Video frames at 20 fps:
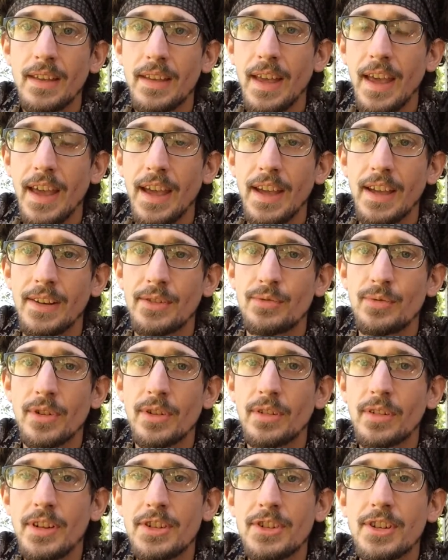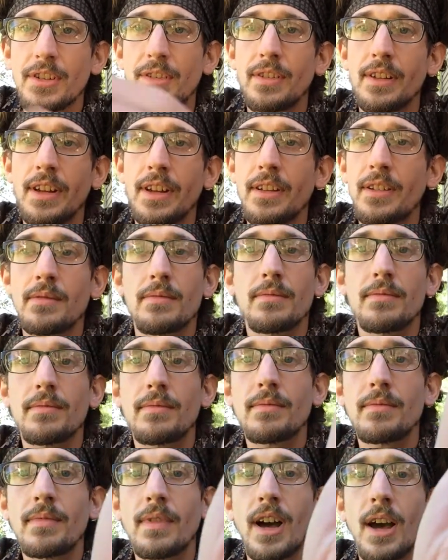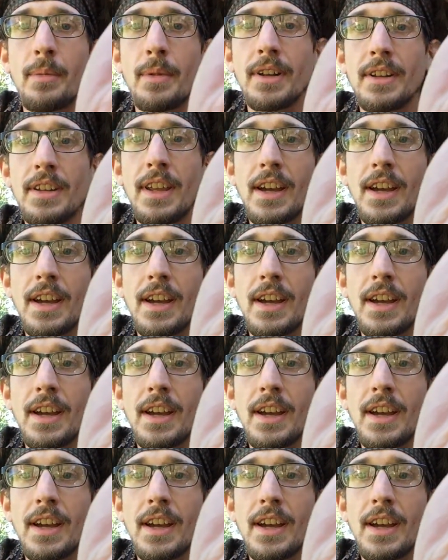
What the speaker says: And realistically, I mean,